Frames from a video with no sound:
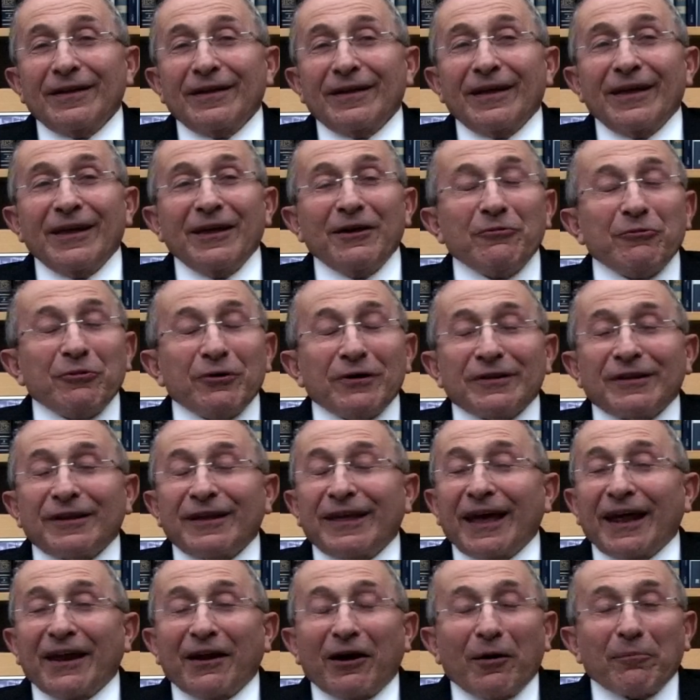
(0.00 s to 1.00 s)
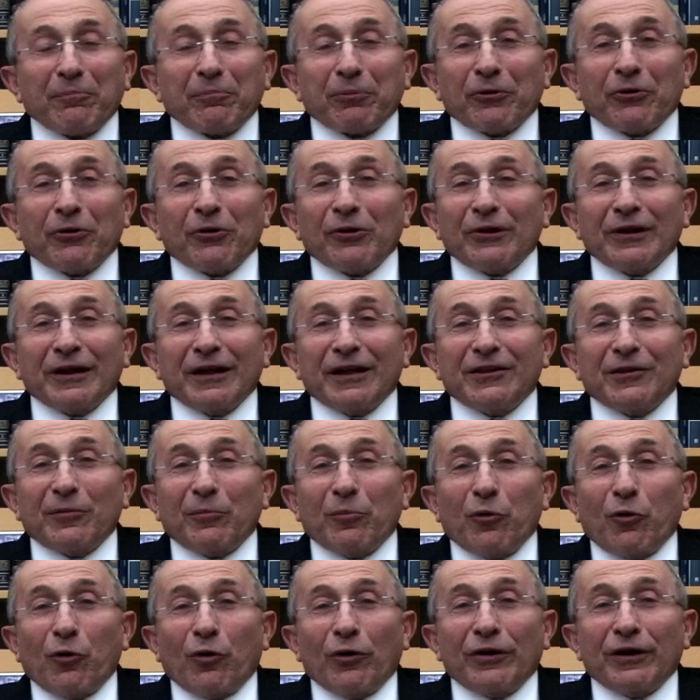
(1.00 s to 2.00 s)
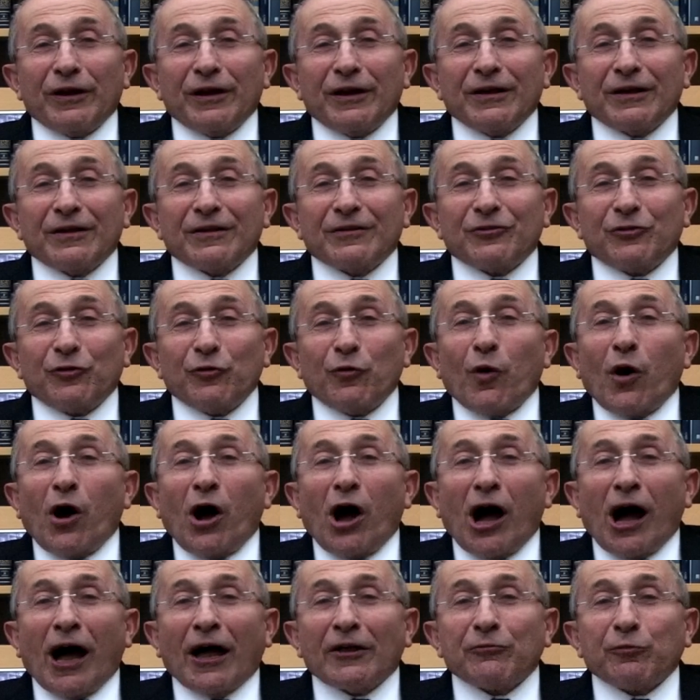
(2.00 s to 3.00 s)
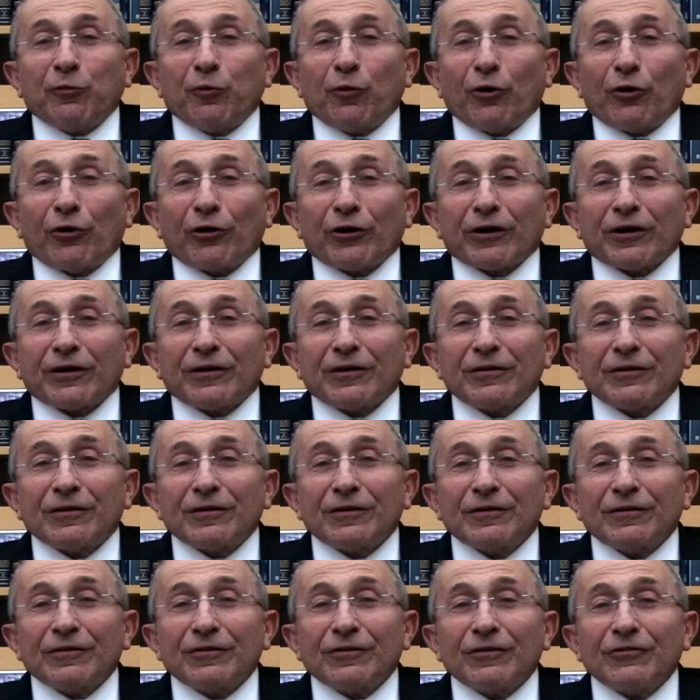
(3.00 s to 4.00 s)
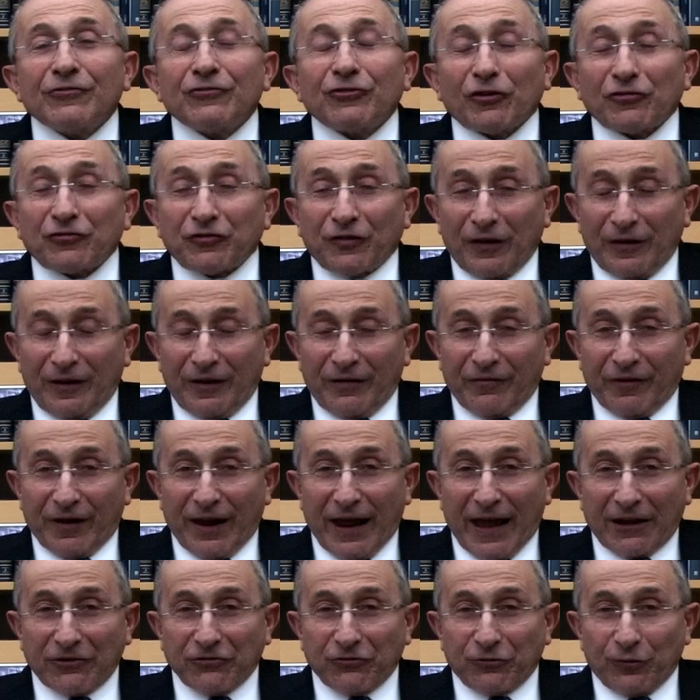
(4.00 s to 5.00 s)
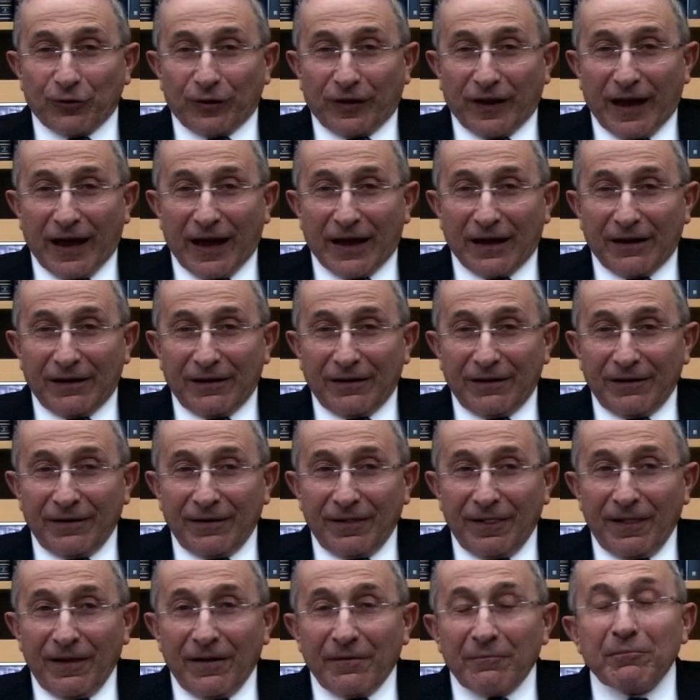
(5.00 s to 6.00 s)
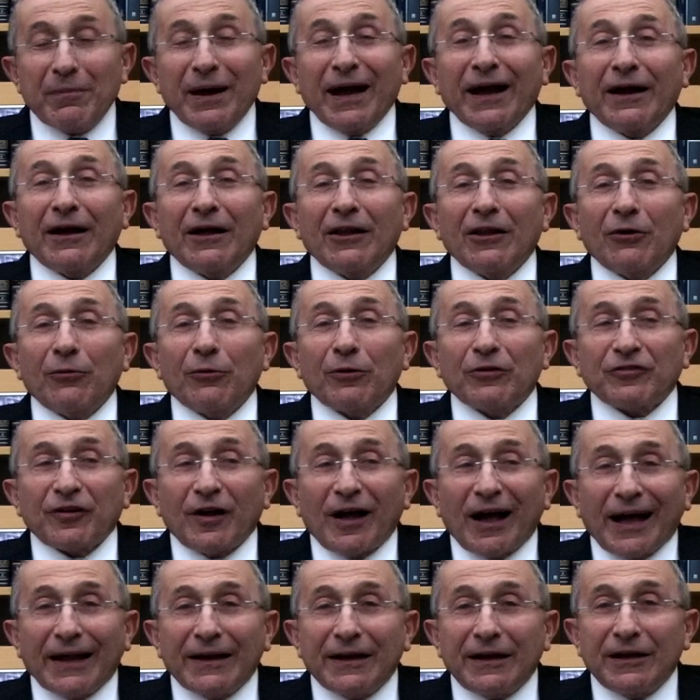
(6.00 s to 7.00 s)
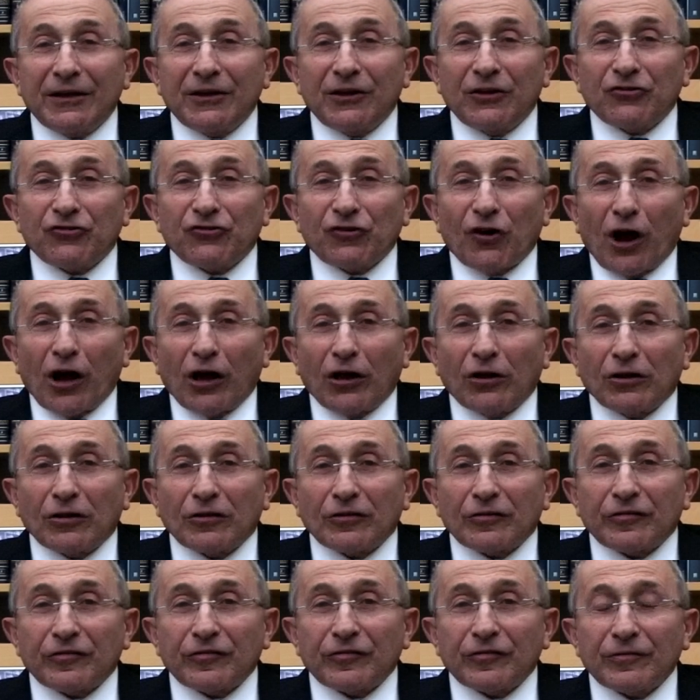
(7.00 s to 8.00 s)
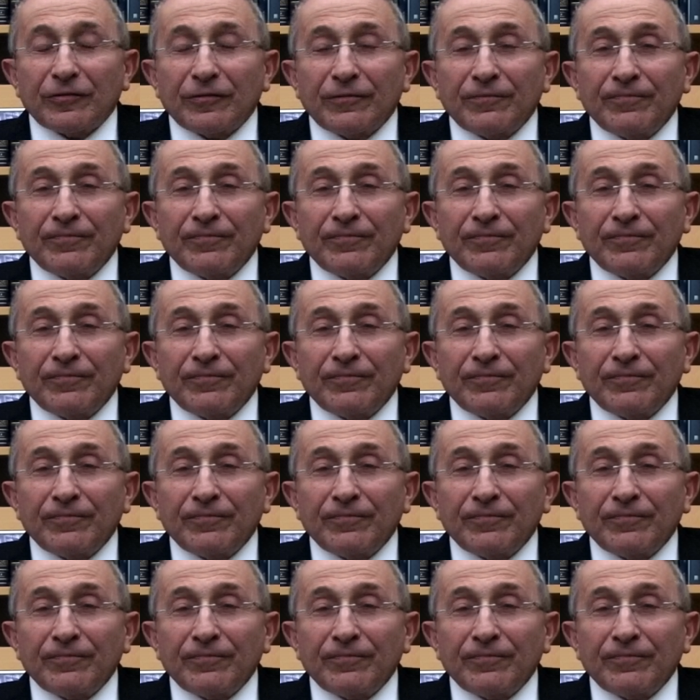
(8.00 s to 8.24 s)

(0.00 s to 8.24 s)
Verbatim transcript: He would get up early in the morning, do hard work, just to live an extra day. Mengele was hiding in the jungles,